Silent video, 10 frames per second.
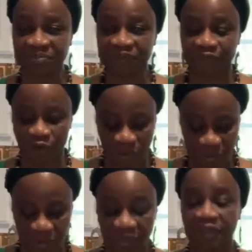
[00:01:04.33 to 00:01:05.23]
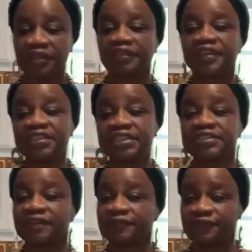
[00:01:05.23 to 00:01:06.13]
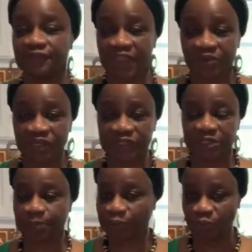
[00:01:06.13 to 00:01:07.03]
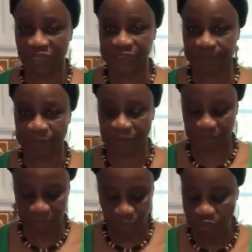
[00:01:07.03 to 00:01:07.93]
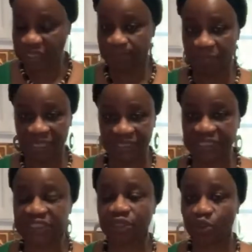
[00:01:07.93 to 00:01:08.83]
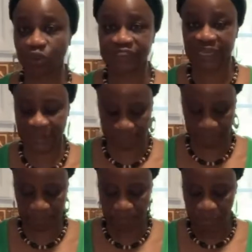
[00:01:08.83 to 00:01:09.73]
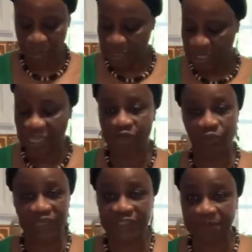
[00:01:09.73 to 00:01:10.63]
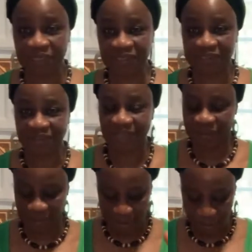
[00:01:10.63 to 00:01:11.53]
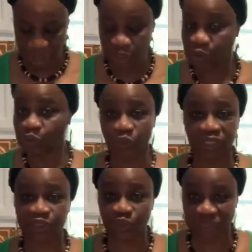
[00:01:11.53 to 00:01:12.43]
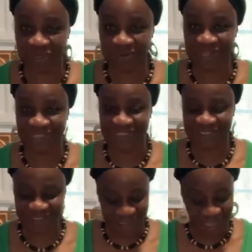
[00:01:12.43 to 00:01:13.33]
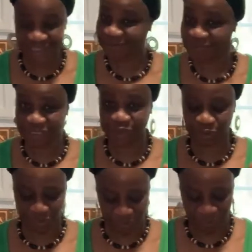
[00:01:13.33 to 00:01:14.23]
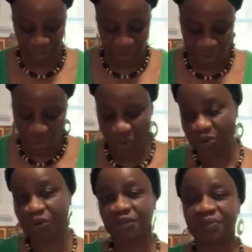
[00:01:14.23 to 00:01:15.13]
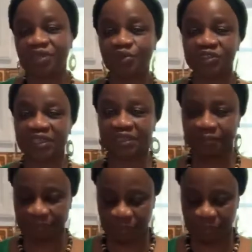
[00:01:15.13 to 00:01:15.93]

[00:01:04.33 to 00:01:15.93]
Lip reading: before, this is a very simple recipe. You can make this in no time. And the recipes include only 2 ingredients. Yes, only 2. We're going to be using,